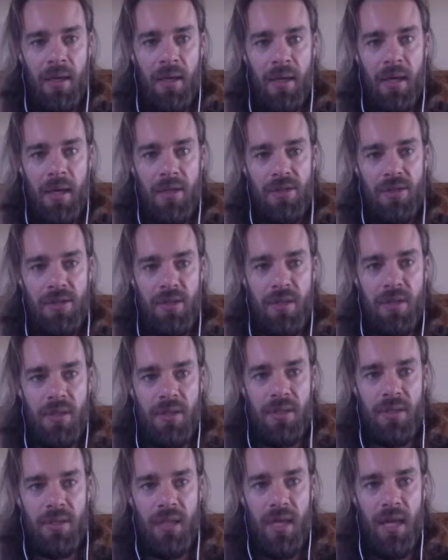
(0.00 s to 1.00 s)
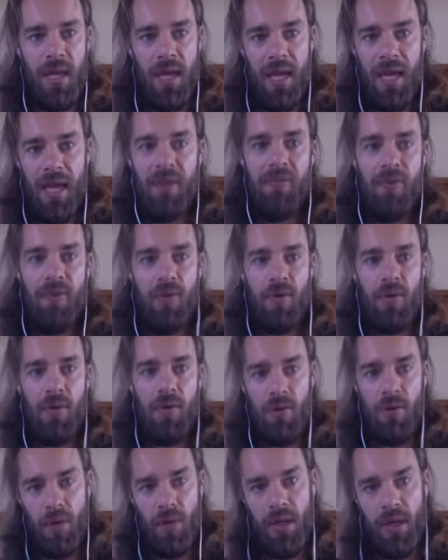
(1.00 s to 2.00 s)
is just if you're
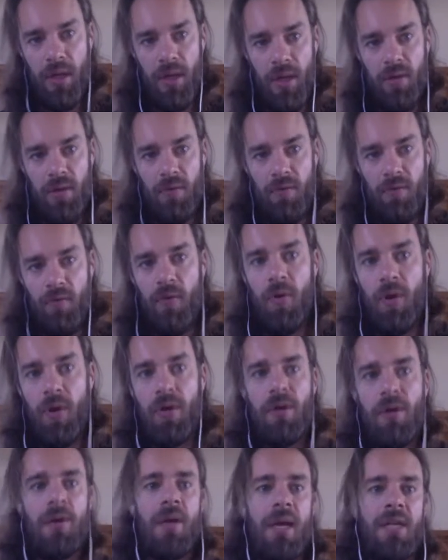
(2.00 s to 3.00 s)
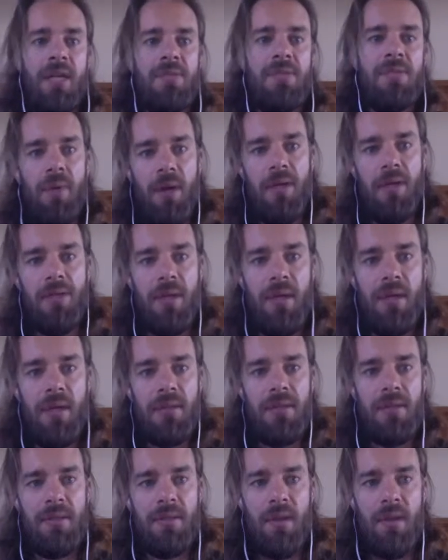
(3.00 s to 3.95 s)
looking for your next project,